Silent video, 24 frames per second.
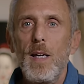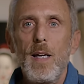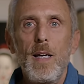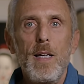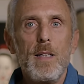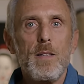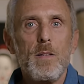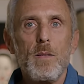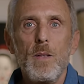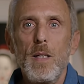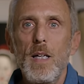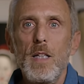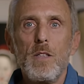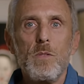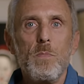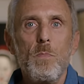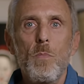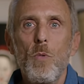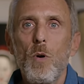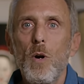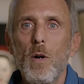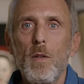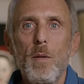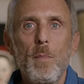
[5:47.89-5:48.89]
it's
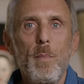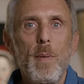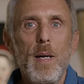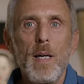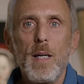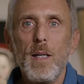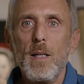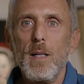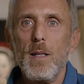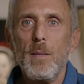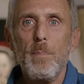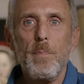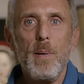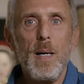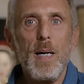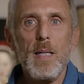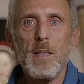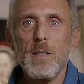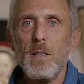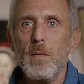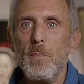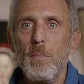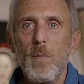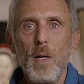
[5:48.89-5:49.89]
more than making a
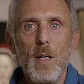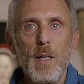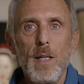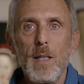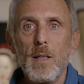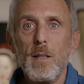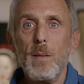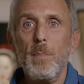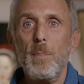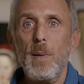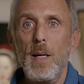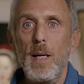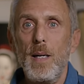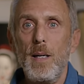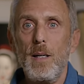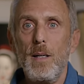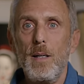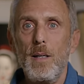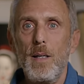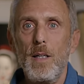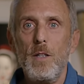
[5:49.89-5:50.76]
deposit of money at the bank.